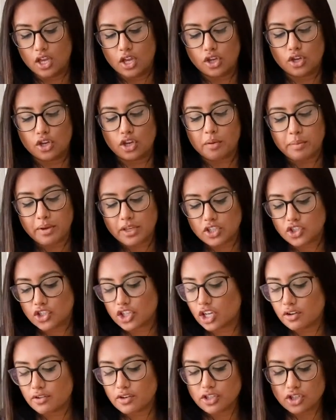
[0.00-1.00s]
You can be as
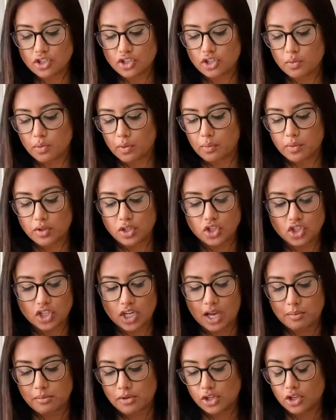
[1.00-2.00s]
generous as you want with the
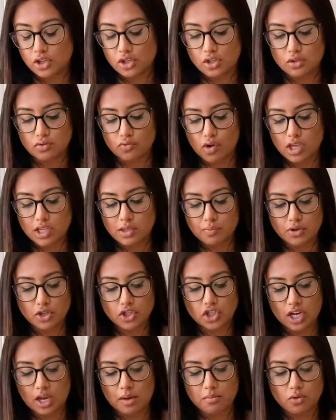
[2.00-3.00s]
jam. You can use raspberry
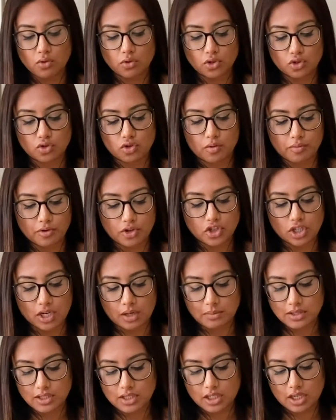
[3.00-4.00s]
jam or strawberry
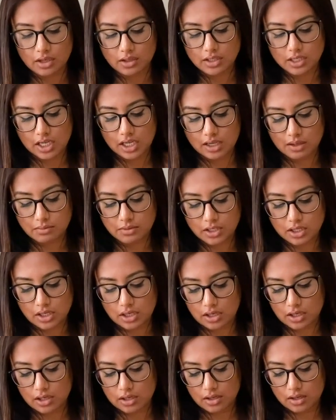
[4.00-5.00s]
jam, it's totally up to
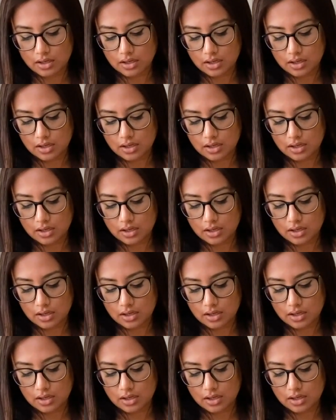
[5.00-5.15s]
you.